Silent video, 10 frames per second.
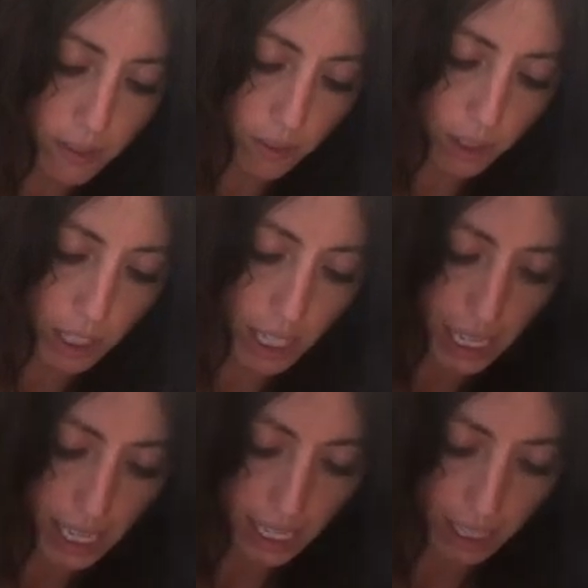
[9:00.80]
for your
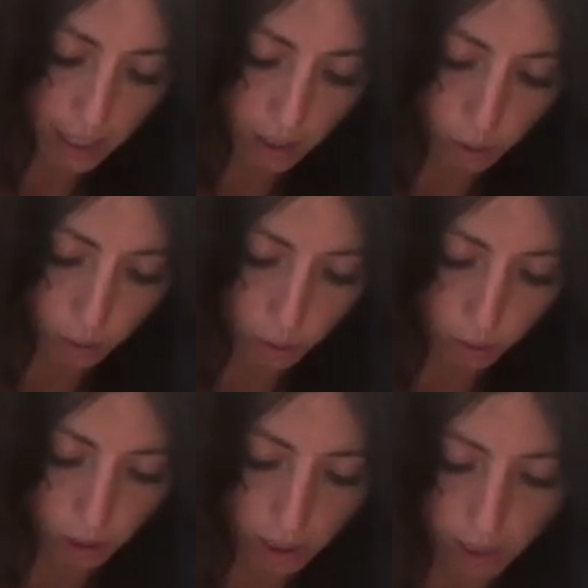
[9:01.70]
hair, or
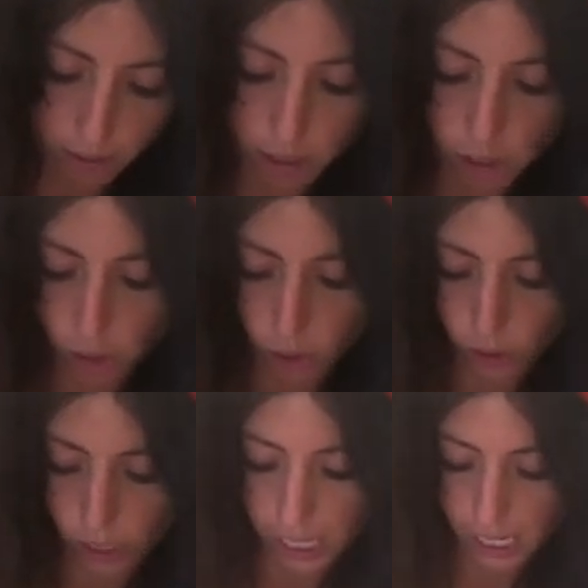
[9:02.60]
if it's short
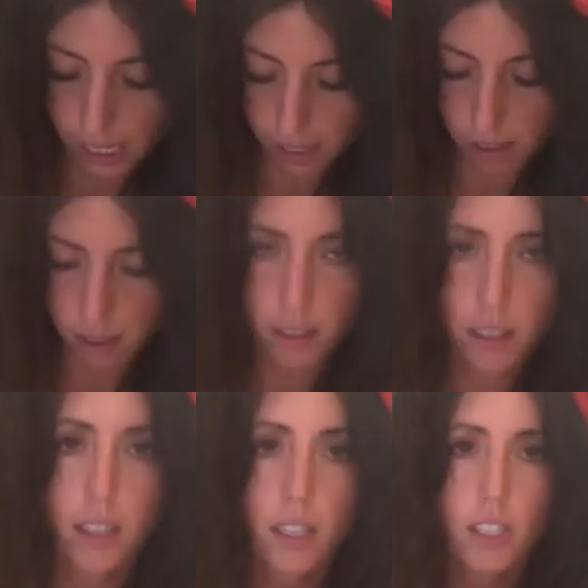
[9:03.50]
hair,
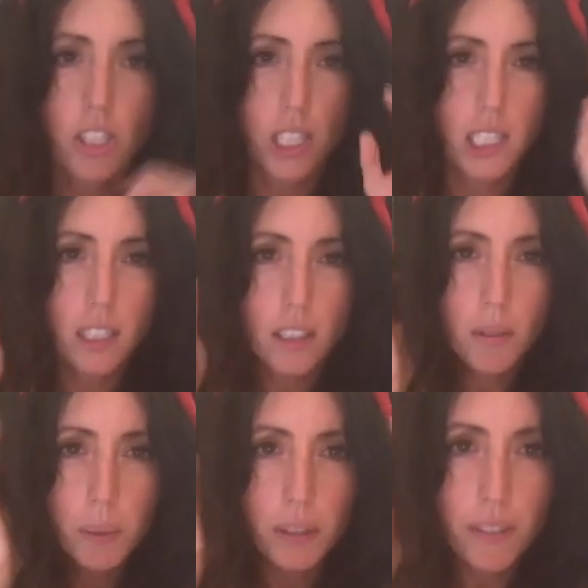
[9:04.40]
just a little
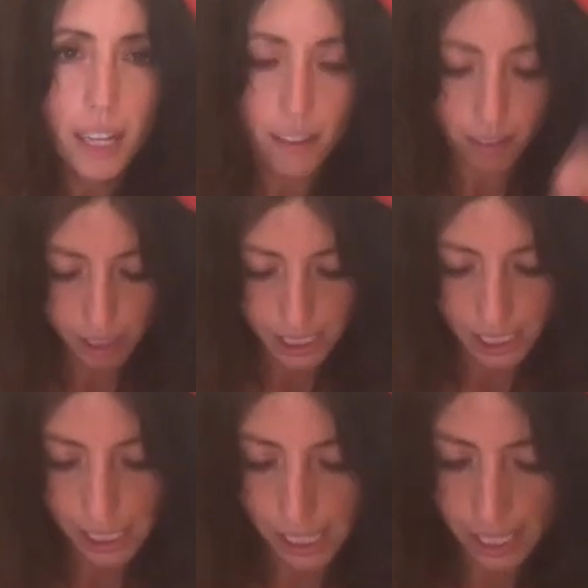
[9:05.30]
bit of hair on the
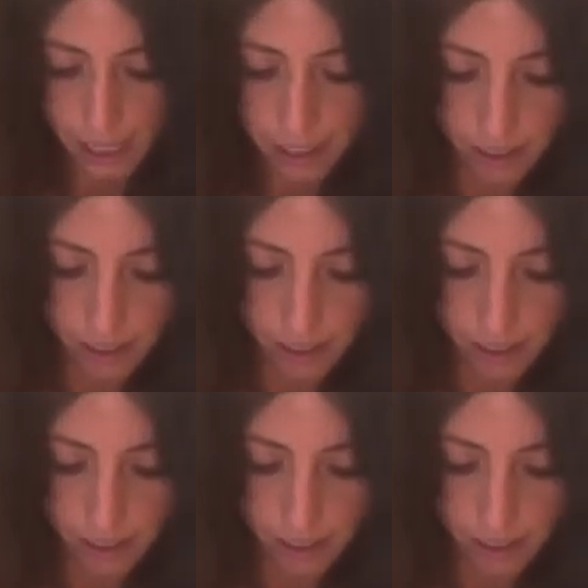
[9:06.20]
side.